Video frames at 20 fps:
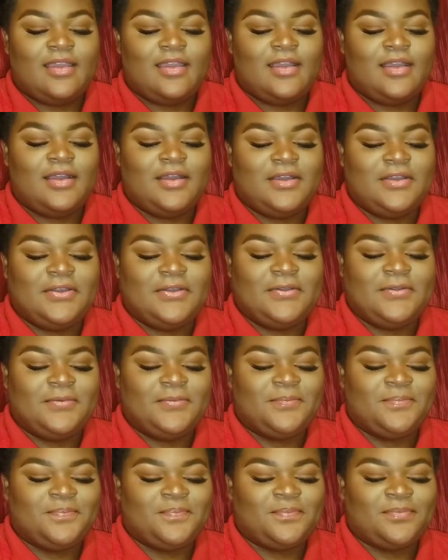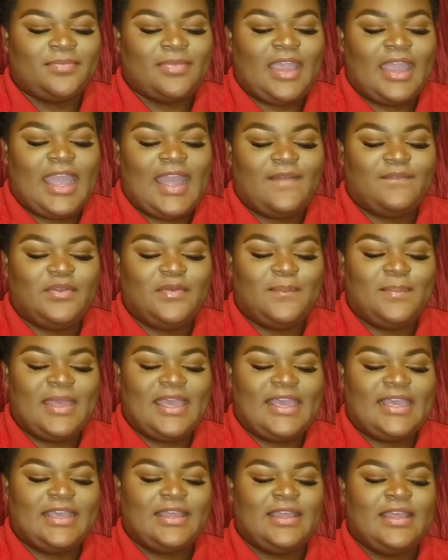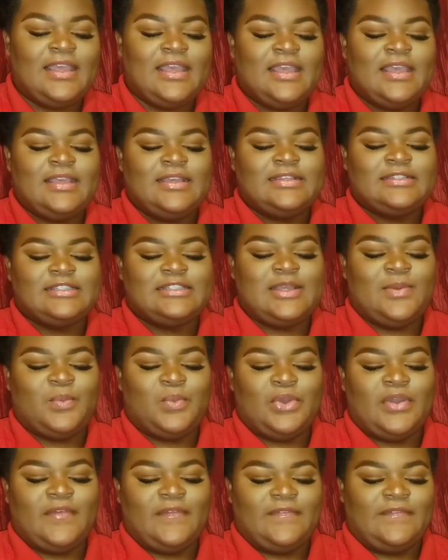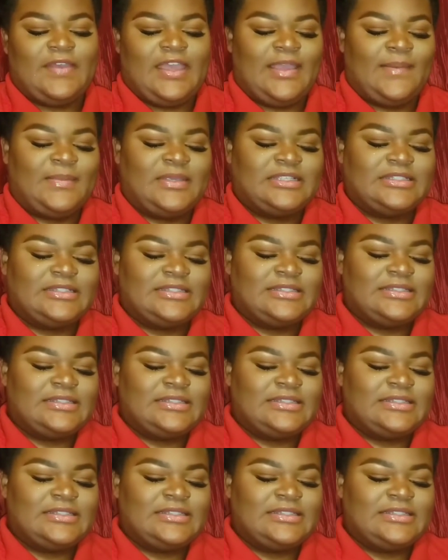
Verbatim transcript: um have you met someone famous?